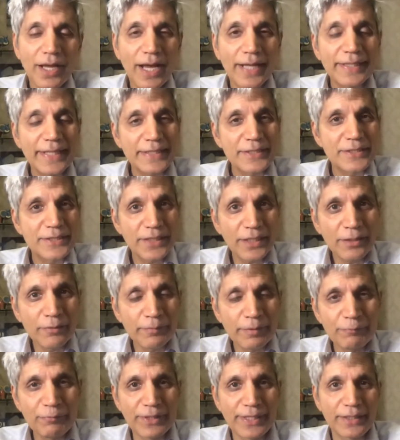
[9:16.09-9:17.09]
And that son of
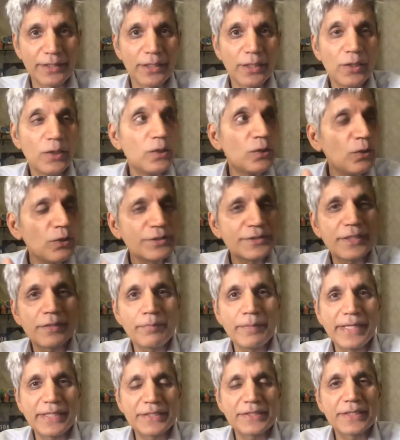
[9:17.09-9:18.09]
my friend looks
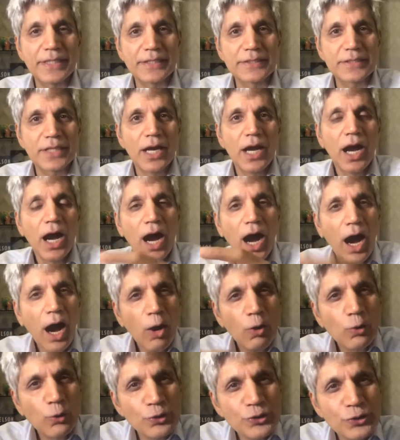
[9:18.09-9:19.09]
at me and says,
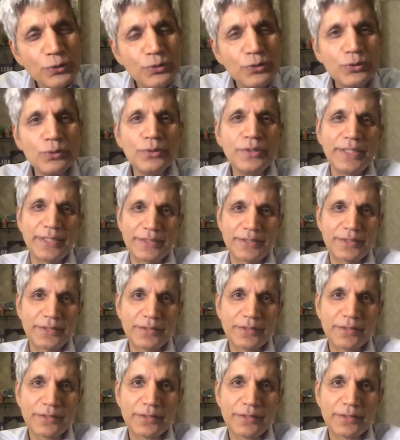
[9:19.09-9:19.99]
how could you do this?